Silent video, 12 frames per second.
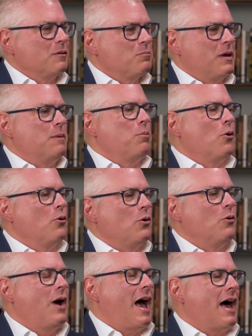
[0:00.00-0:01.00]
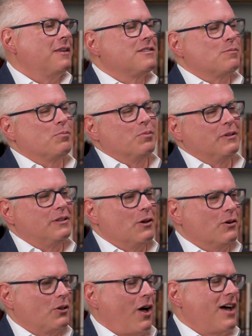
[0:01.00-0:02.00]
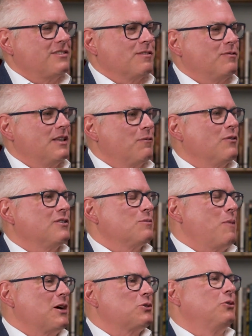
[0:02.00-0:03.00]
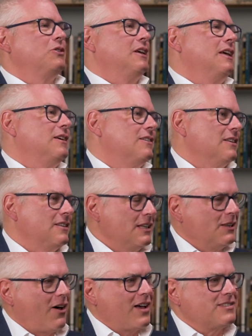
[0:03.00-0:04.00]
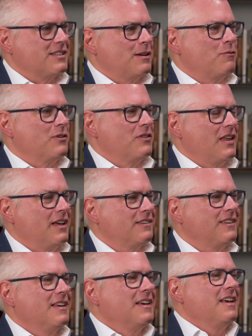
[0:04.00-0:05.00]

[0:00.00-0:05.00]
people who had lots of different specialties and did lots of different things.